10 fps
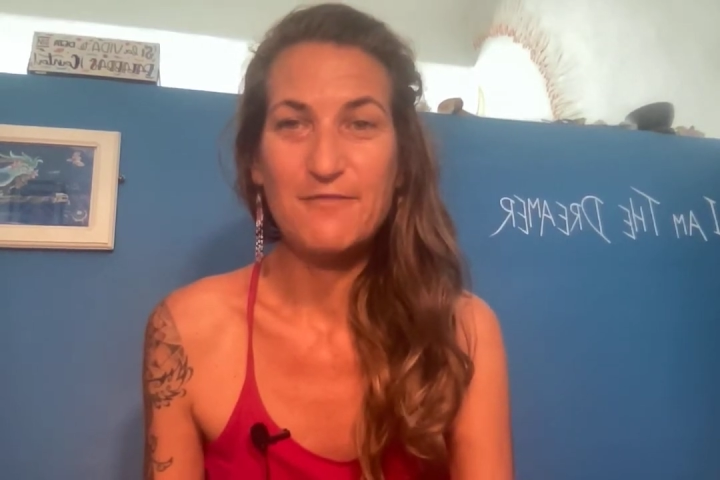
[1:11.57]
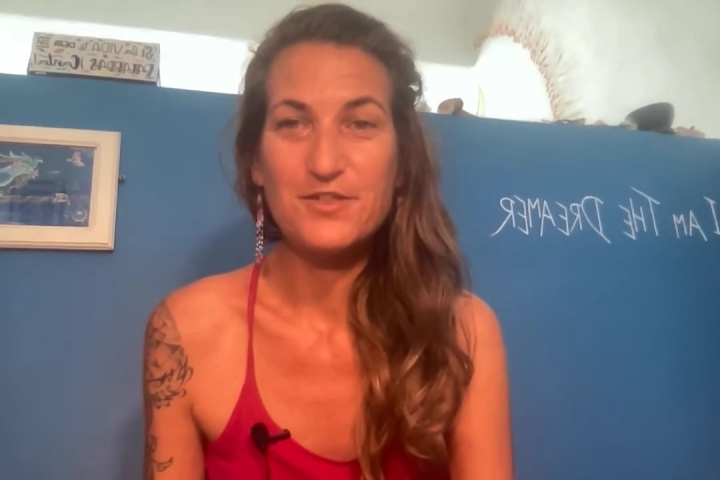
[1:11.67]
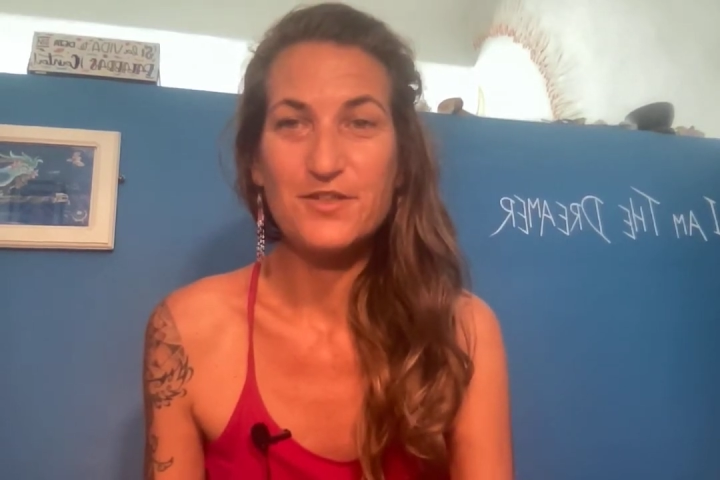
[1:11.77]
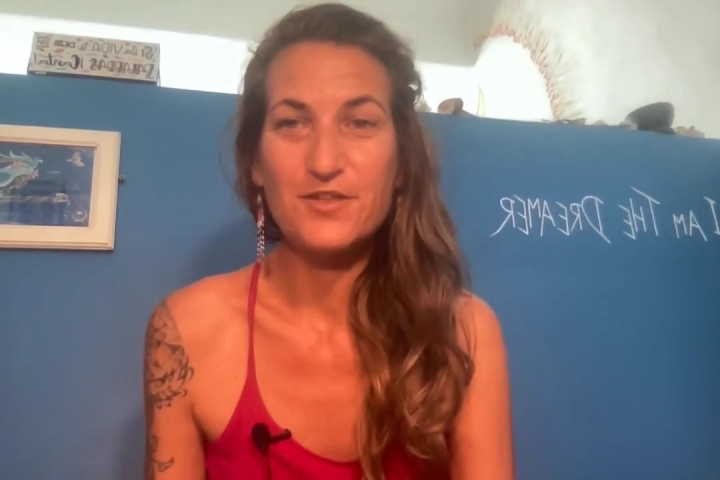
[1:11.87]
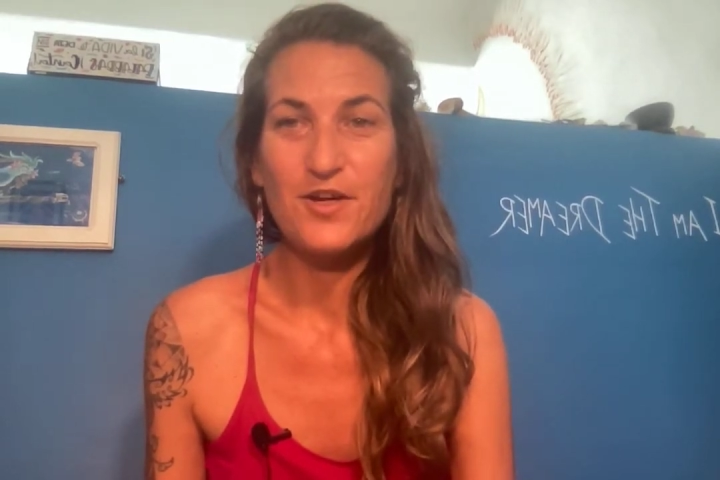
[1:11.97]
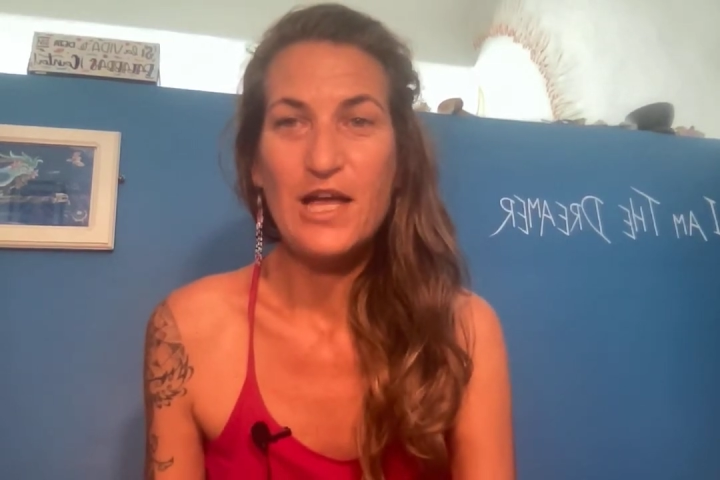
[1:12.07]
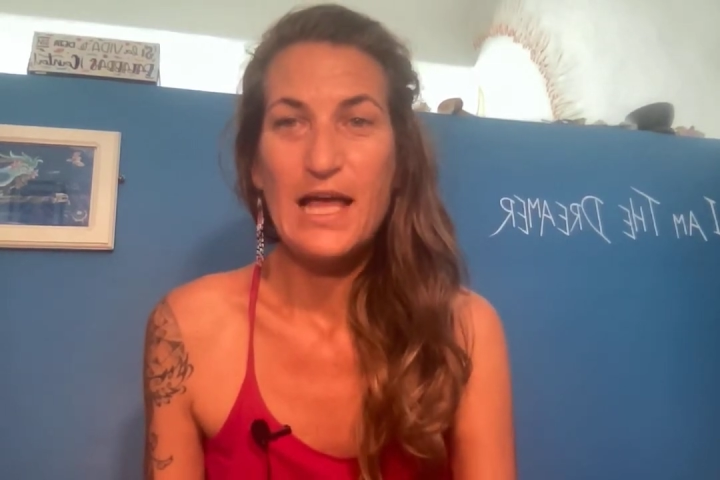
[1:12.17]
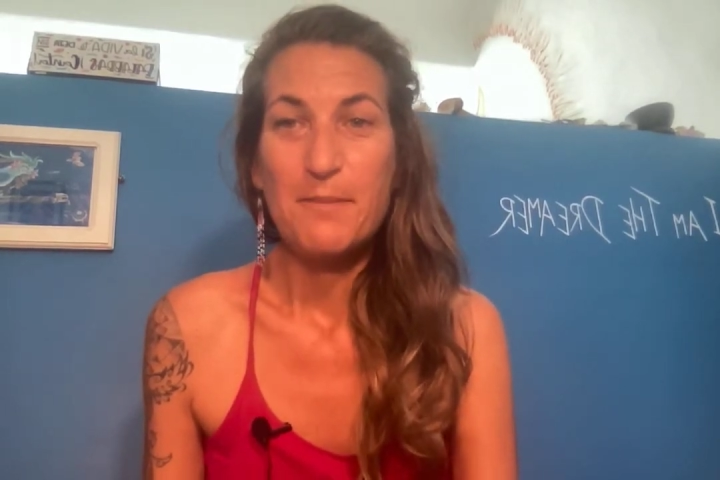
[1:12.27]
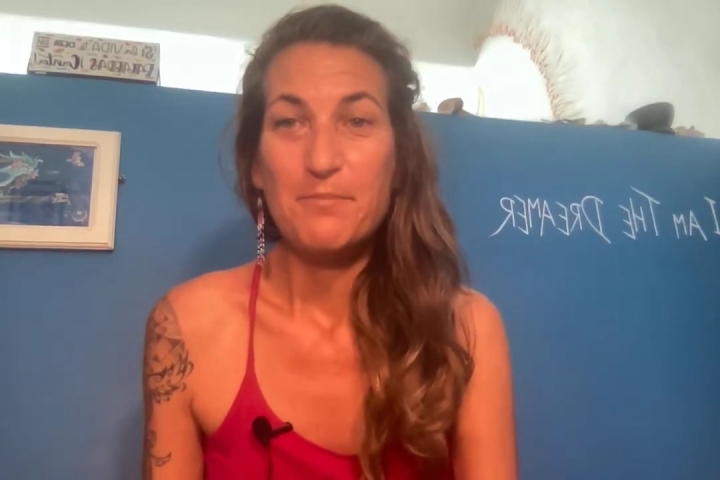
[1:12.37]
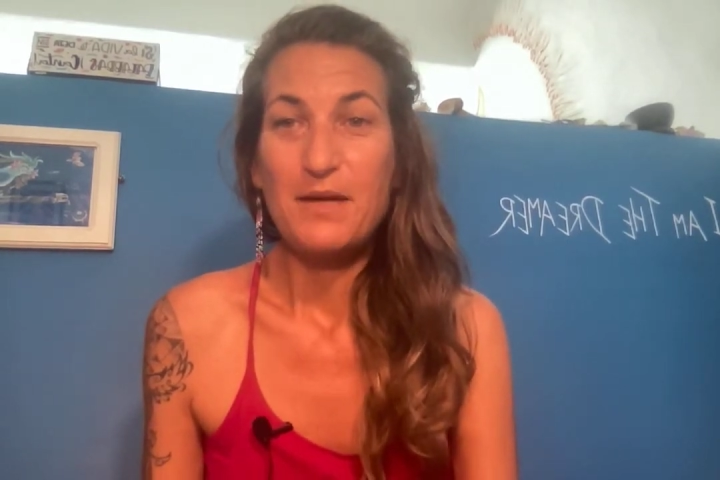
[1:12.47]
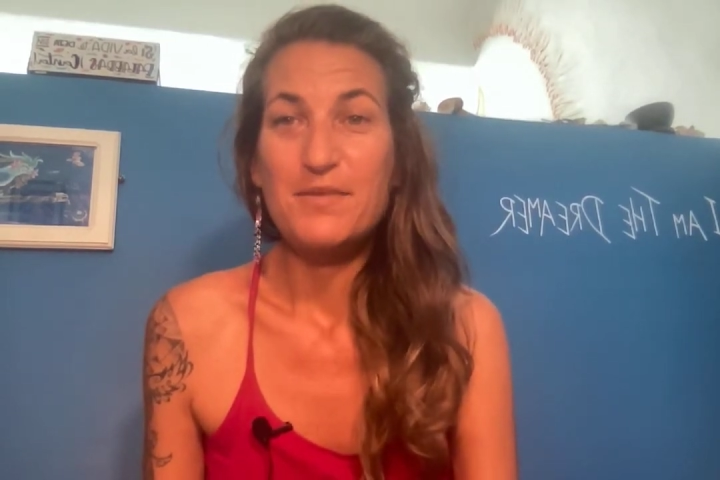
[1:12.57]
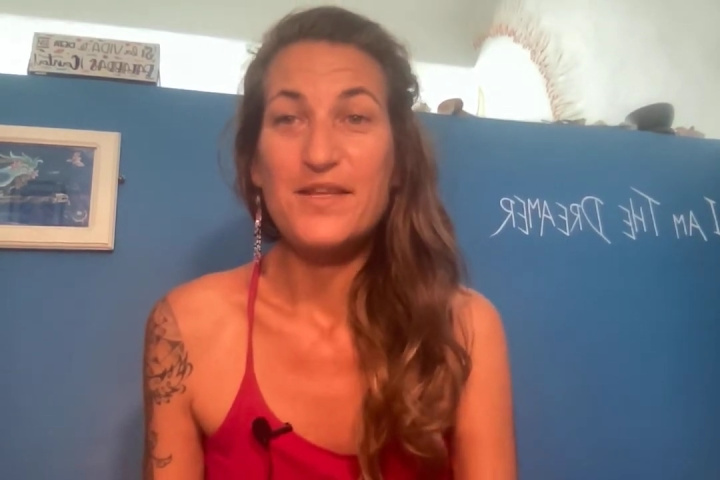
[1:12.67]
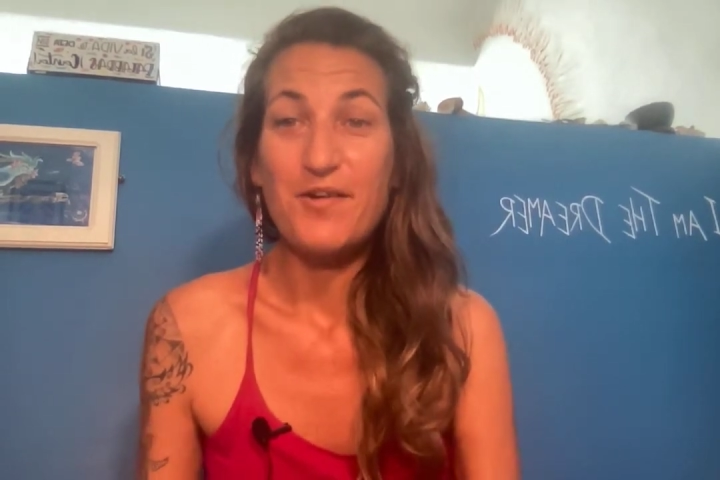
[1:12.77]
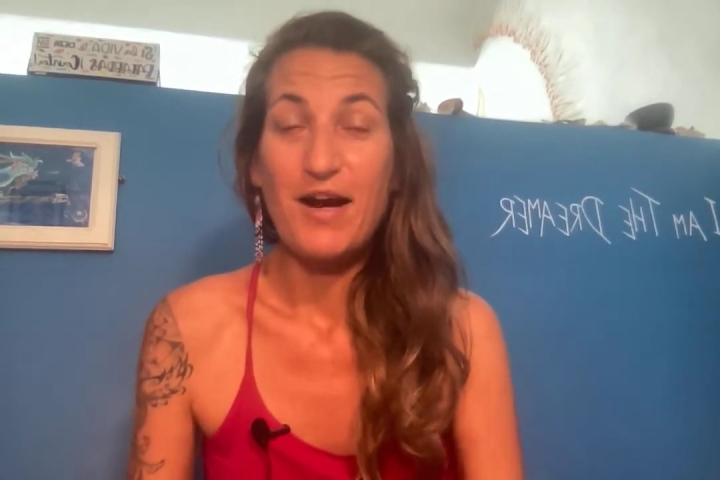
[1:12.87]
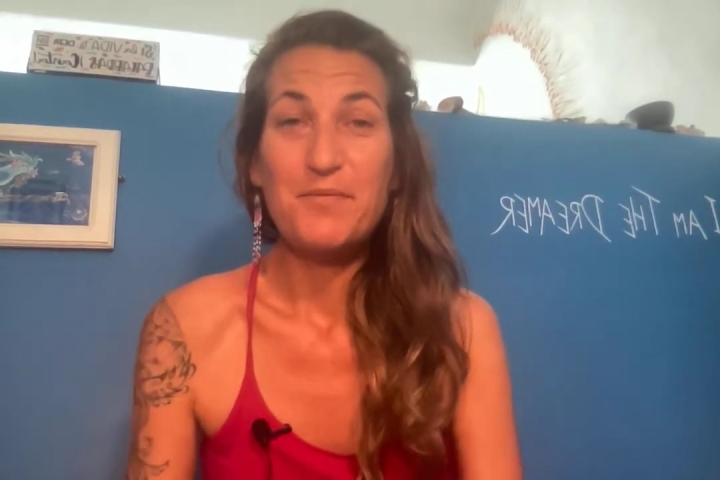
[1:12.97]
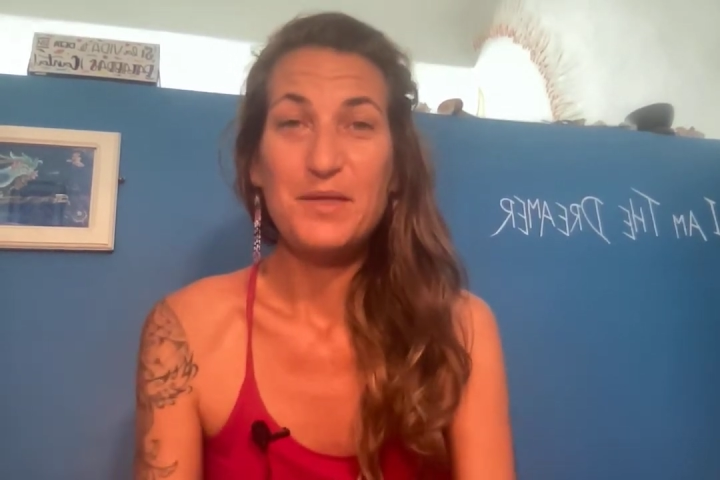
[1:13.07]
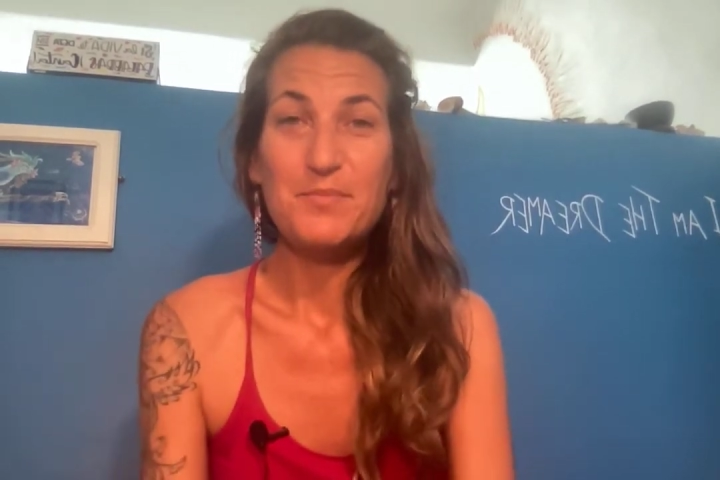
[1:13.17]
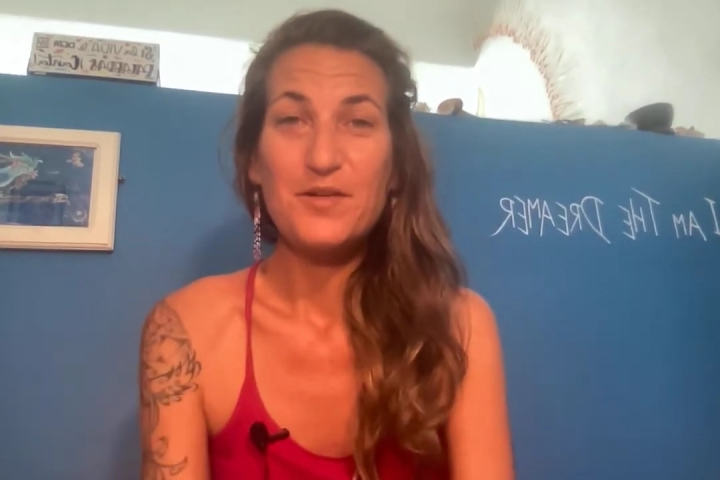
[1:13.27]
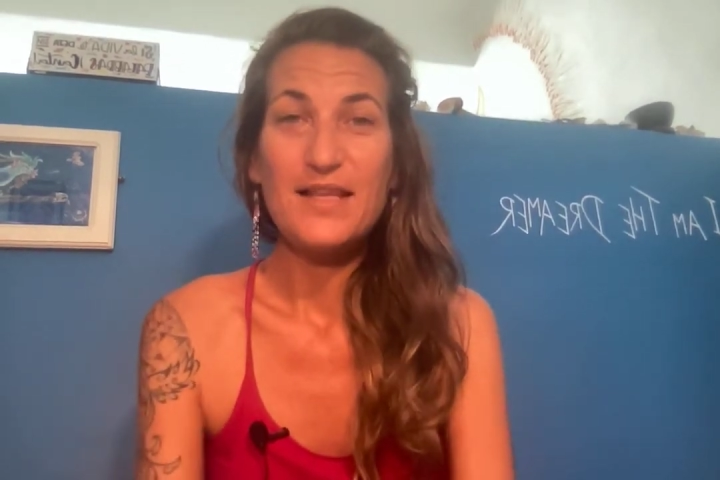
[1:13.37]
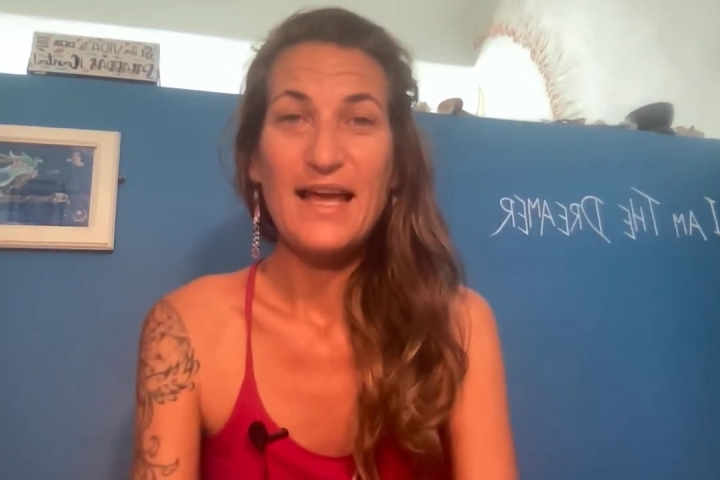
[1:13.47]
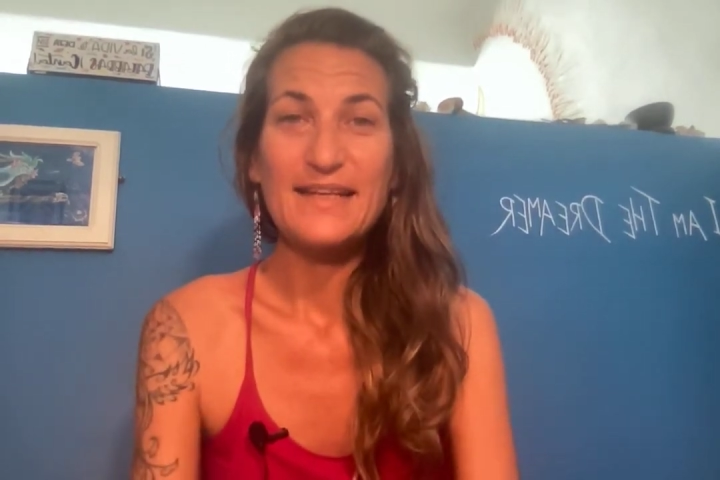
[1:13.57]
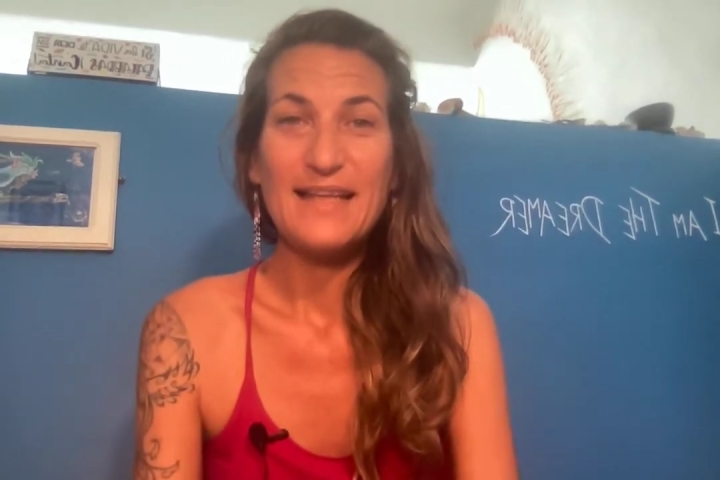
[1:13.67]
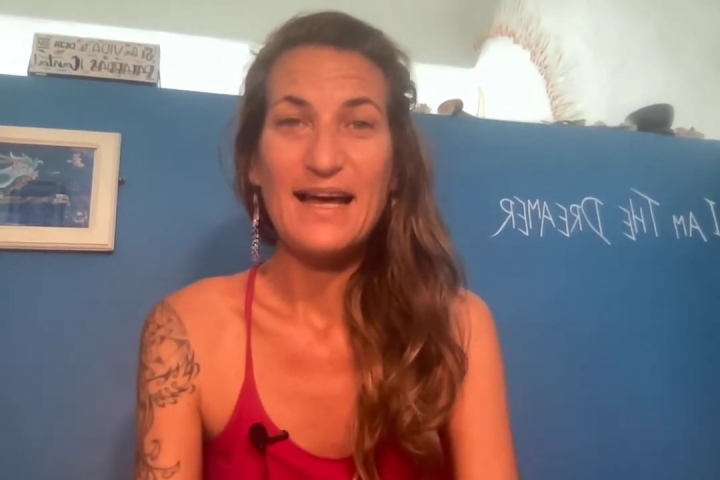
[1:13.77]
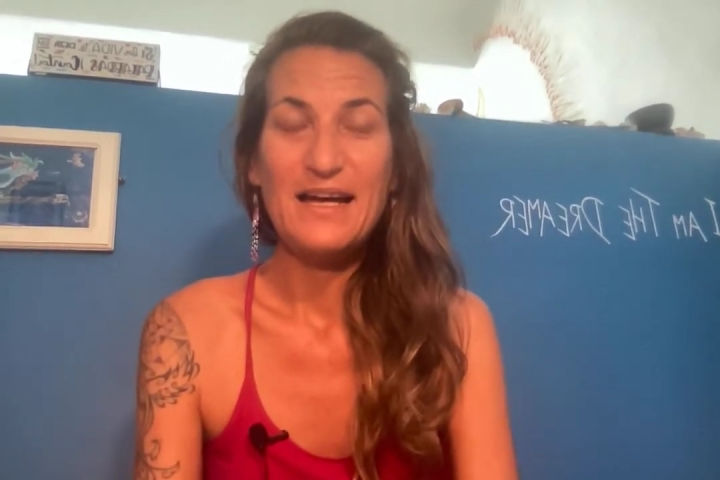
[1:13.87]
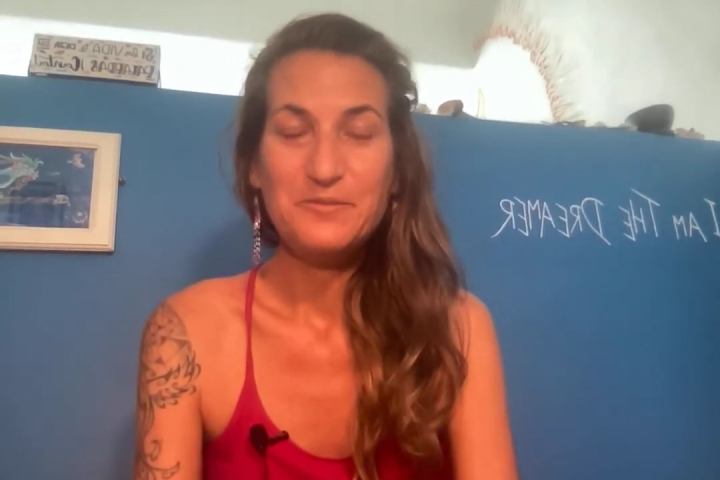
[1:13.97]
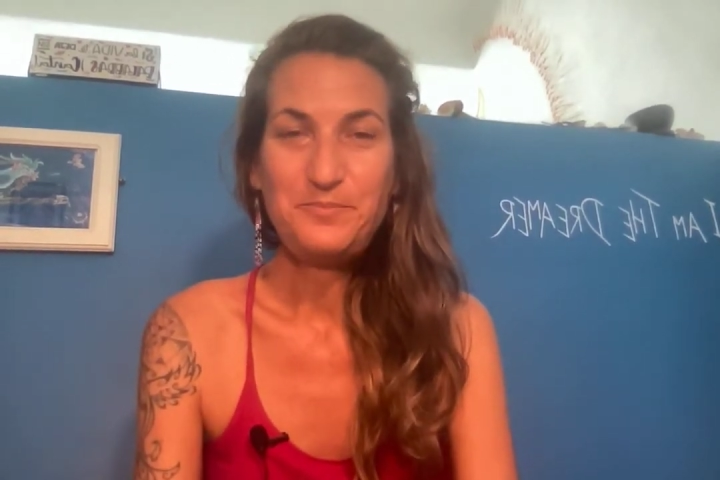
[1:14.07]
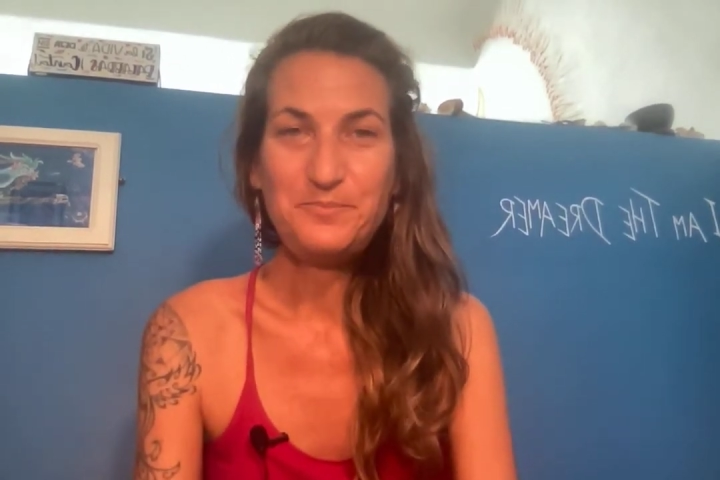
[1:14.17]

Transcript: So maybe there are people like that,